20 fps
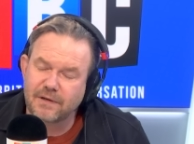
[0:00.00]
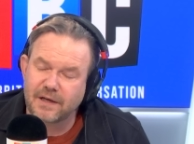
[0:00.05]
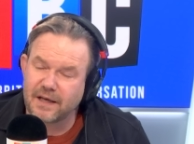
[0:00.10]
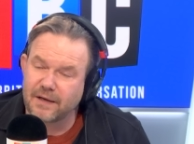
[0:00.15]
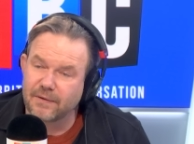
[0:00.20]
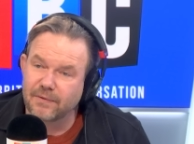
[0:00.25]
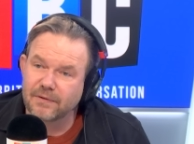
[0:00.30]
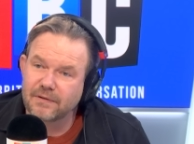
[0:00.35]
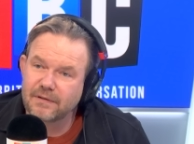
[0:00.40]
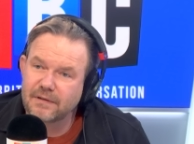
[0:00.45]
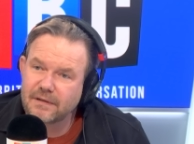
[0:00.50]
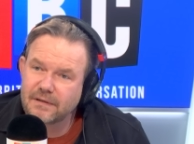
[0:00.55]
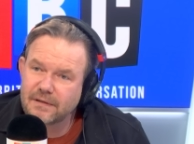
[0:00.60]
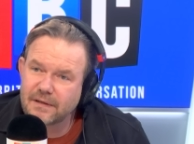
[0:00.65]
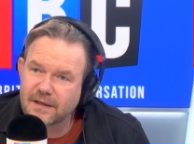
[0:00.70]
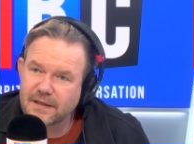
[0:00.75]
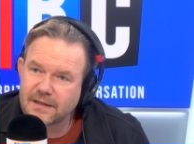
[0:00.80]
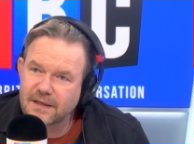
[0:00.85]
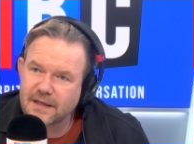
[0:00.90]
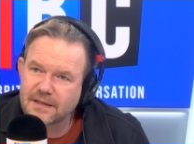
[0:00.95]
guilt.
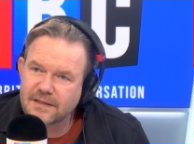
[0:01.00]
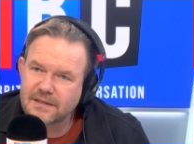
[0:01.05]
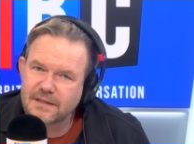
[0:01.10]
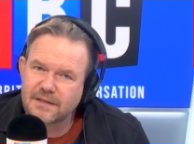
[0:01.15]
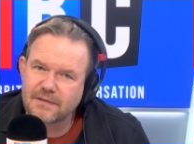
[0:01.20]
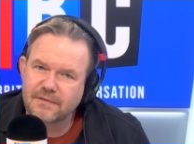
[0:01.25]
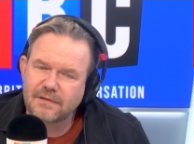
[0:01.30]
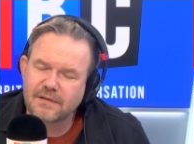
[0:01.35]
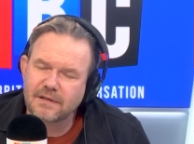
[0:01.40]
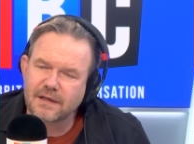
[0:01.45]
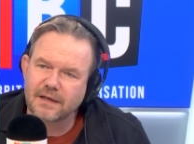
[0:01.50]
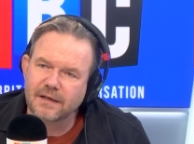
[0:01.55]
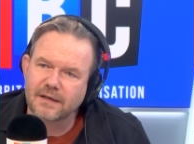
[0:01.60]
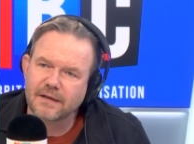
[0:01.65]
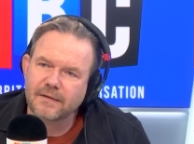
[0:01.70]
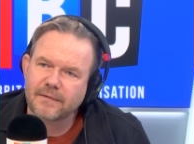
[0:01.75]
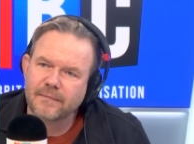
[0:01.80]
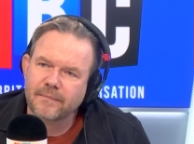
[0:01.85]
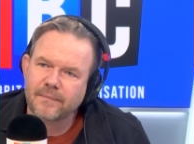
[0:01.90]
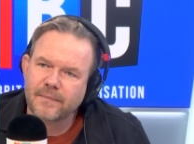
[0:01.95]
I, I still think
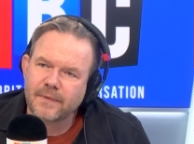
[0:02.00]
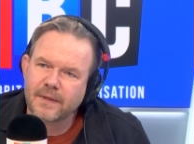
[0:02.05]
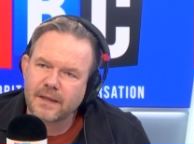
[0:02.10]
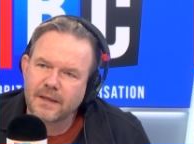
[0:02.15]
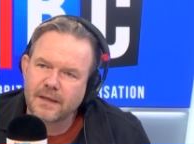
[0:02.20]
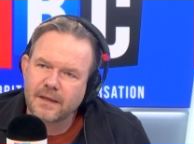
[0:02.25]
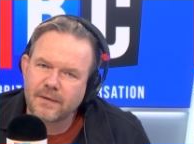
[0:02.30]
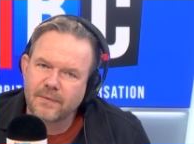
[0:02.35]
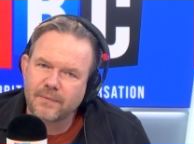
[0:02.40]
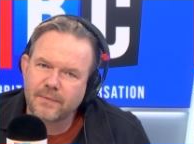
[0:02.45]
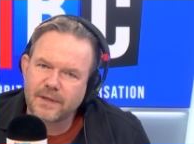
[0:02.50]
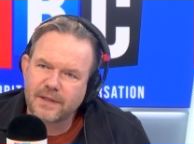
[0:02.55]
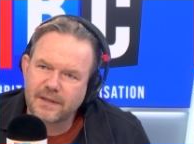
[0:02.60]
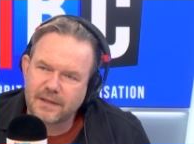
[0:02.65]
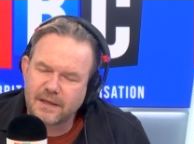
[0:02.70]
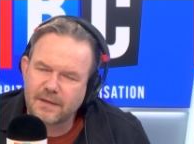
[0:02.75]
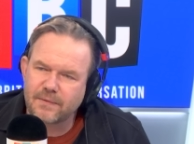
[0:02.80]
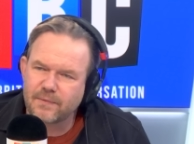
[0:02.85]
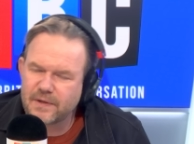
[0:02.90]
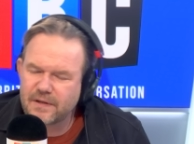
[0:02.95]
we
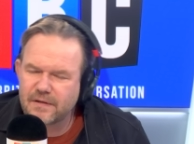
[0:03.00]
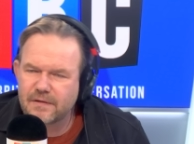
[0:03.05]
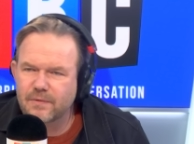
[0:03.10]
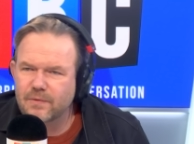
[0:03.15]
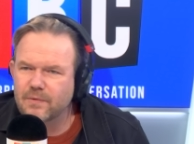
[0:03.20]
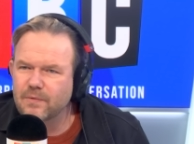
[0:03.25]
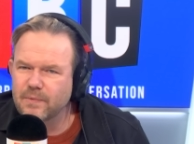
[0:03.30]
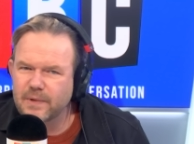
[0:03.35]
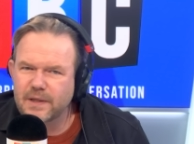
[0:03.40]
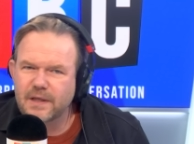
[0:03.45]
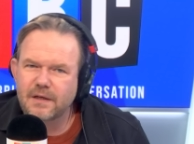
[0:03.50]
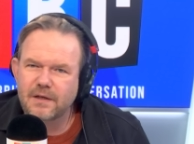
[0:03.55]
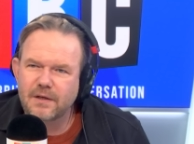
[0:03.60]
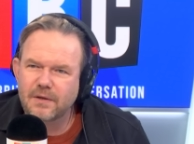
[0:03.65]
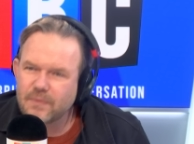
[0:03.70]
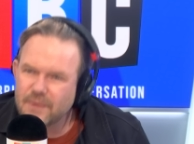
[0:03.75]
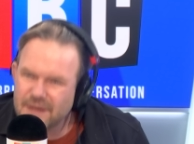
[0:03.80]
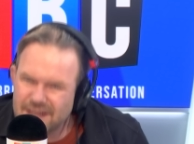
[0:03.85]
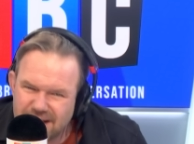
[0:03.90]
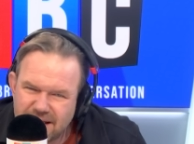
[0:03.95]
think we thought we
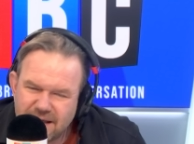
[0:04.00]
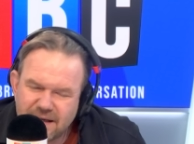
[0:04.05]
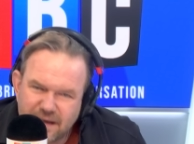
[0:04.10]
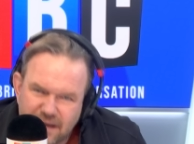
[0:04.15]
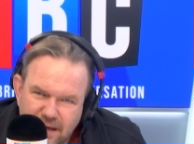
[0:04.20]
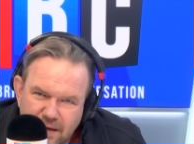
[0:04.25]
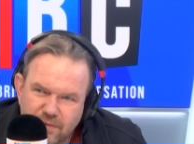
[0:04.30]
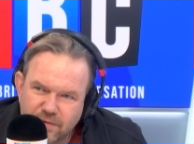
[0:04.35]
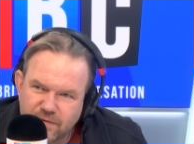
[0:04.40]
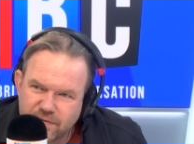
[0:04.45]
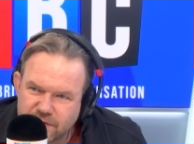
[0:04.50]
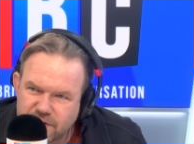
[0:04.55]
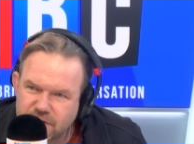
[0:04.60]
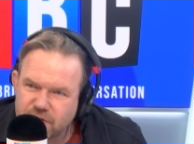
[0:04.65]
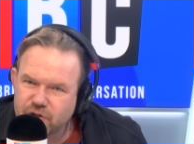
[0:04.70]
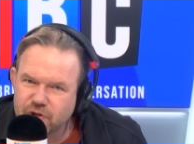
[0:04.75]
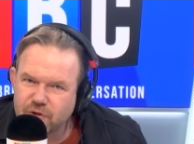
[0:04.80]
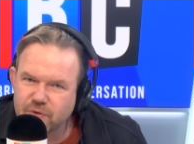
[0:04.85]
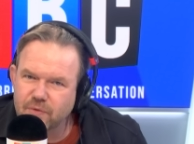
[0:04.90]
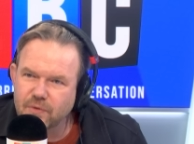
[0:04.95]
knew, we didn't know for
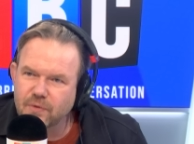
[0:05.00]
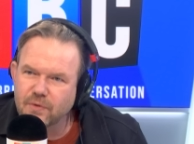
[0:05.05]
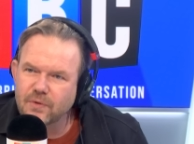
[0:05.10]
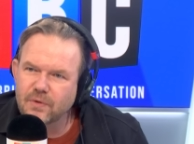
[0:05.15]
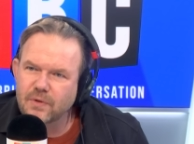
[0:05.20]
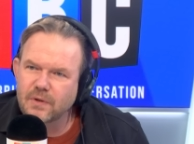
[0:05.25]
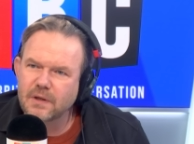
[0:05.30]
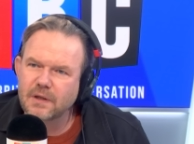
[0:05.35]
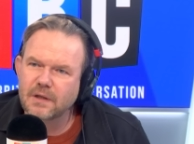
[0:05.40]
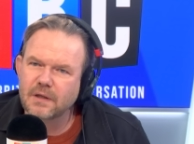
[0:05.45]
sure.